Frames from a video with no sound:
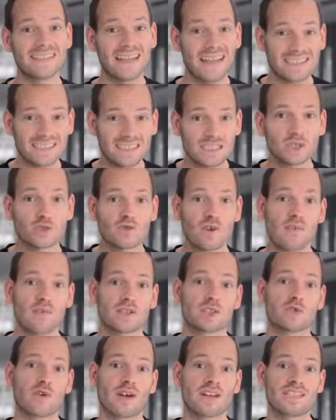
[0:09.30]
that's the
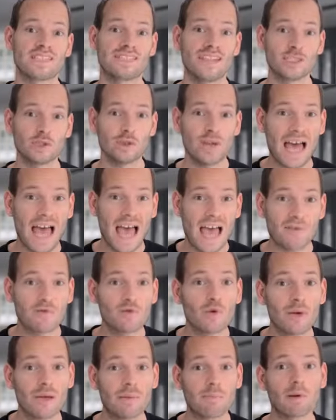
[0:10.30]
traffic strategy that you'll have
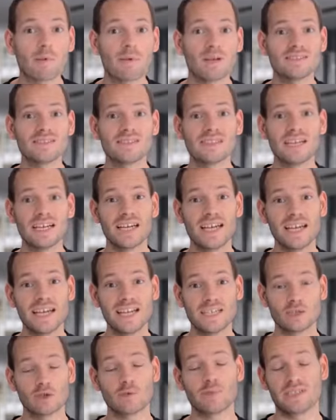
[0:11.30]
to implement
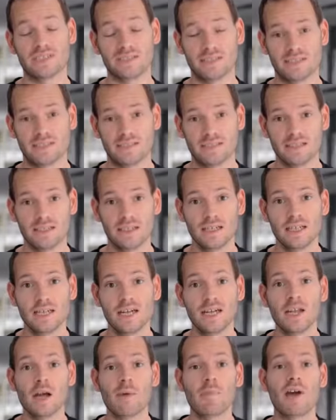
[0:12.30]
in your business.
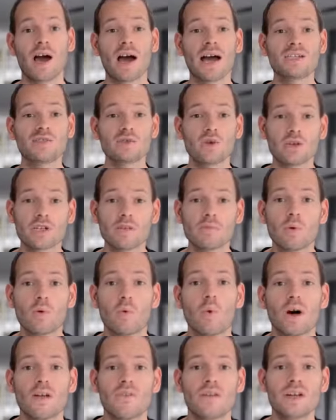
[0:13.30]
Now, behind door number
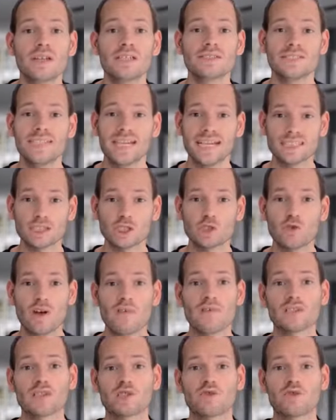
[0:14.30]
one, there's a traffic